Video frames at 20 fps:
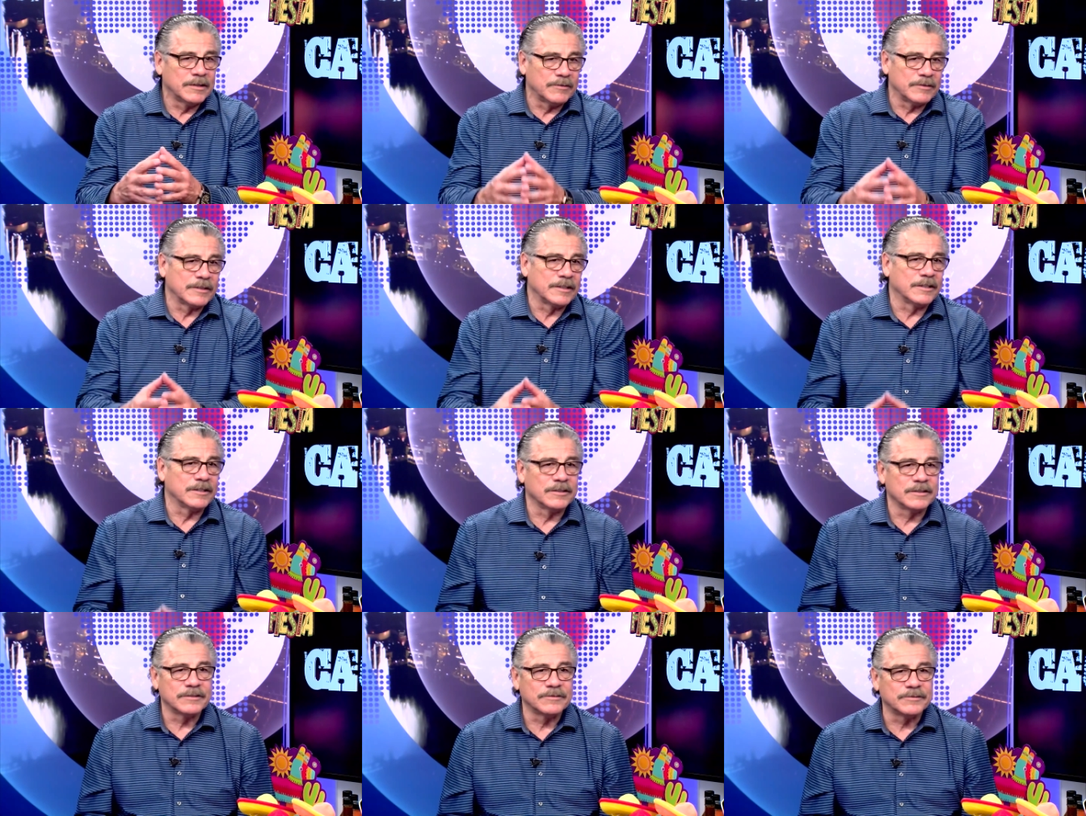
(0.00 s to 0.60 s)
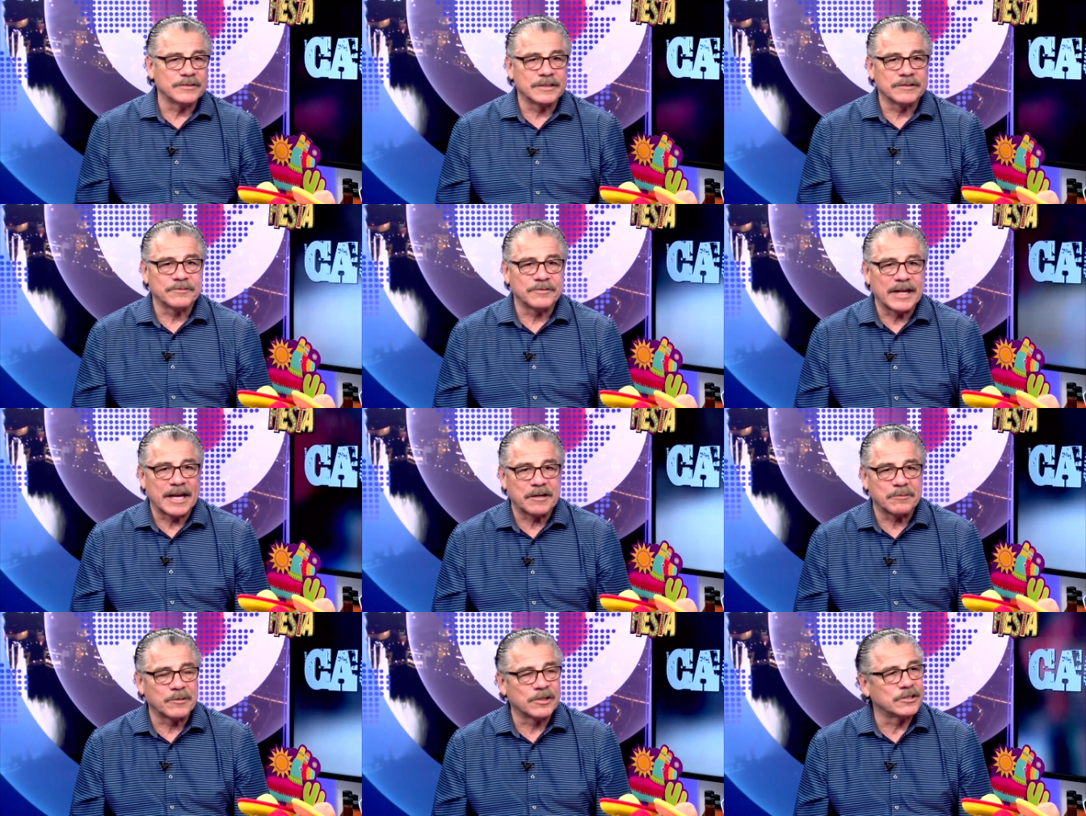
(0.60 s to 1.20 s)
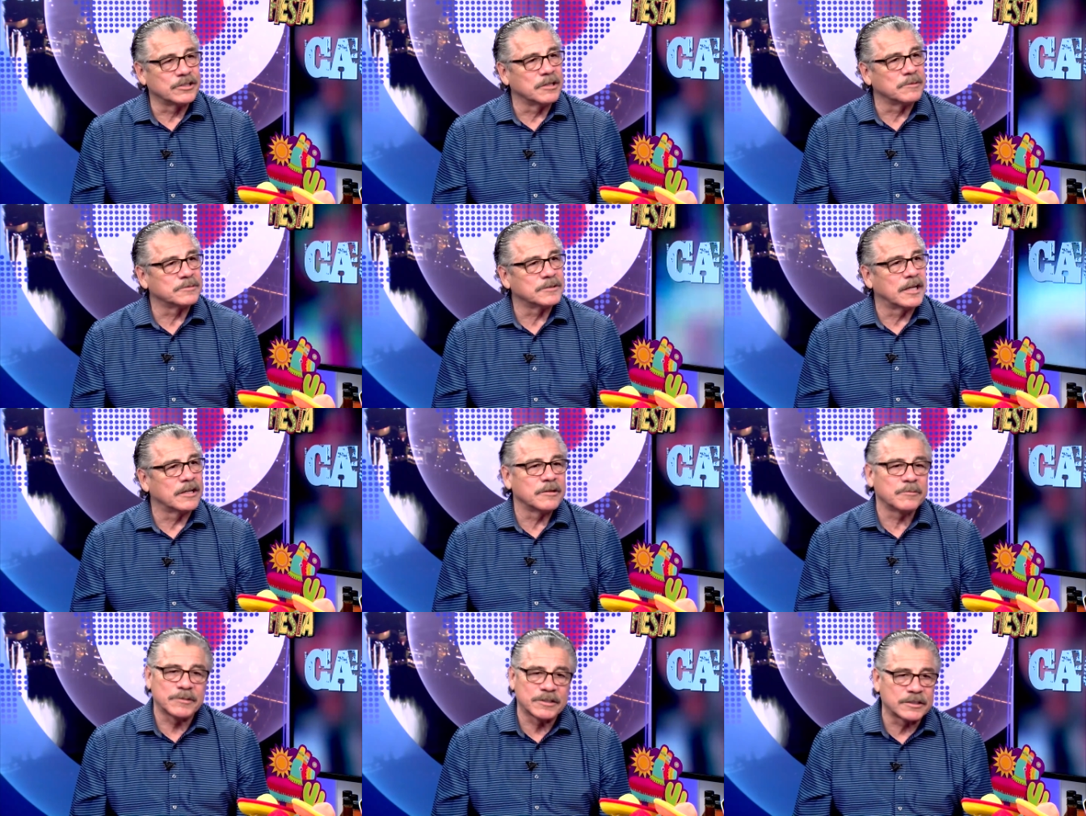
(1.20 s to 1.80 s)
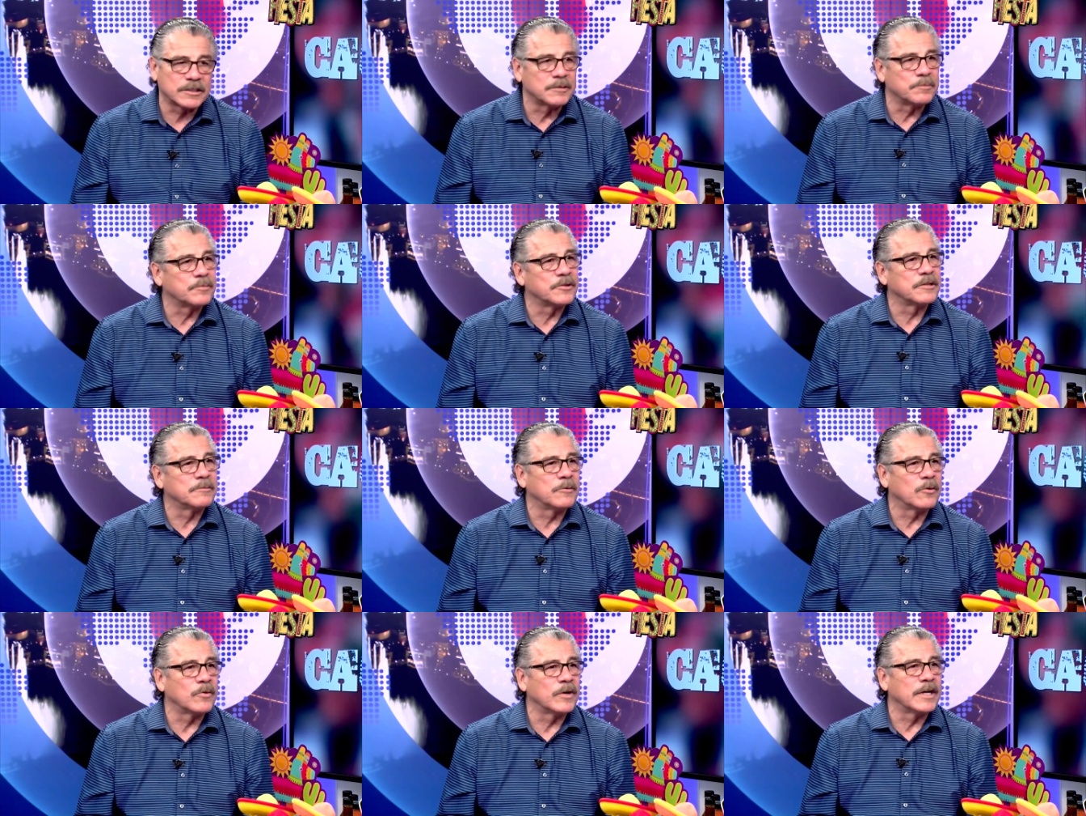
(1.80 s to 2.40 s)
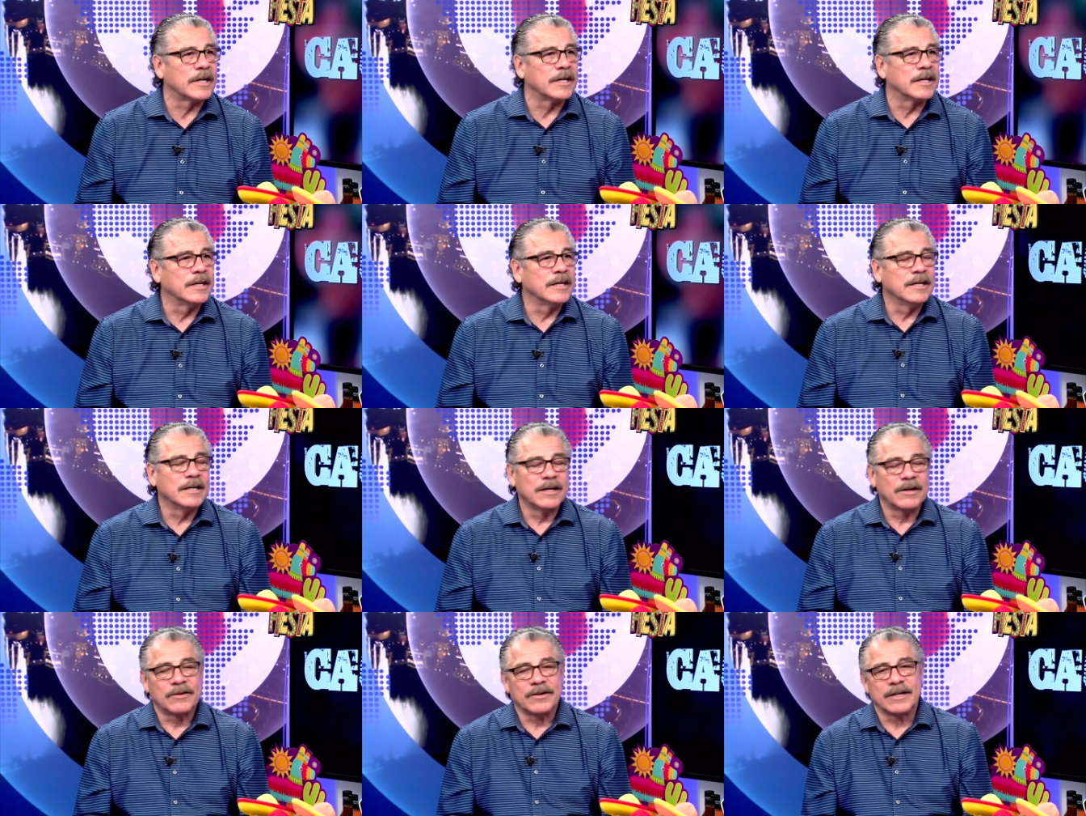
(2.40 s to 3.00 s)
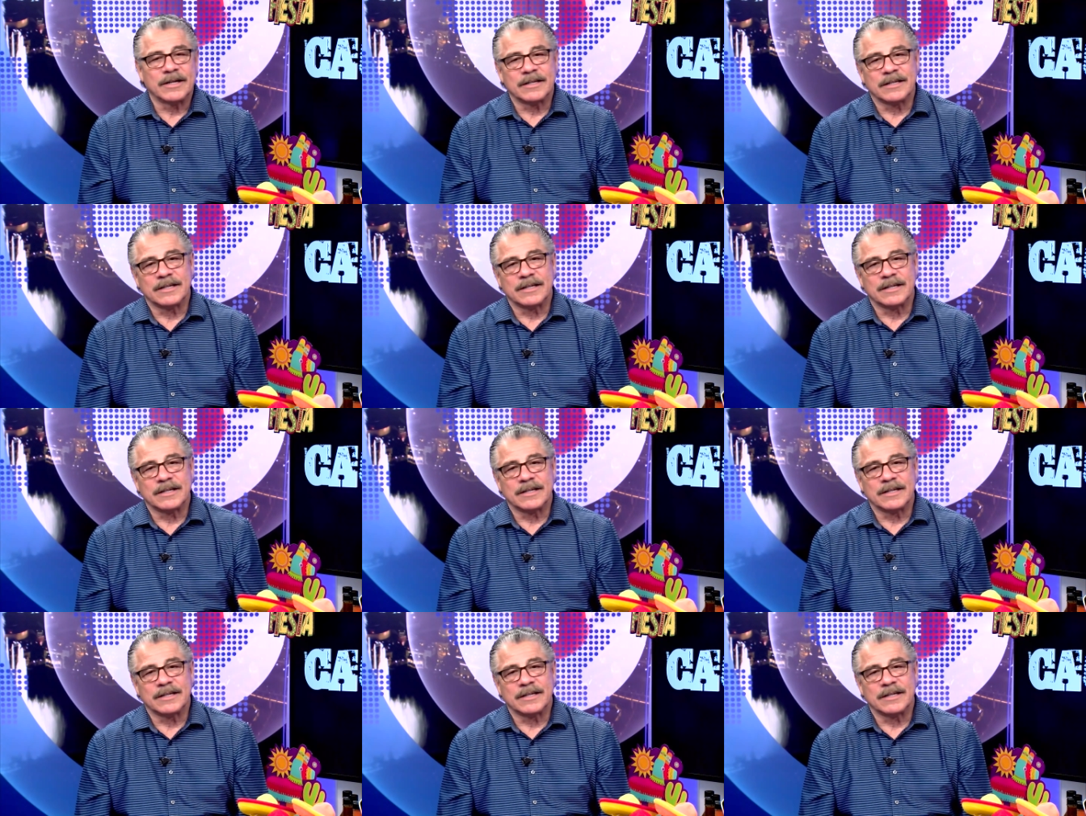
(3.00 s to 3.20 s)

If Vladimir jumps on him, he's going to put him away, right?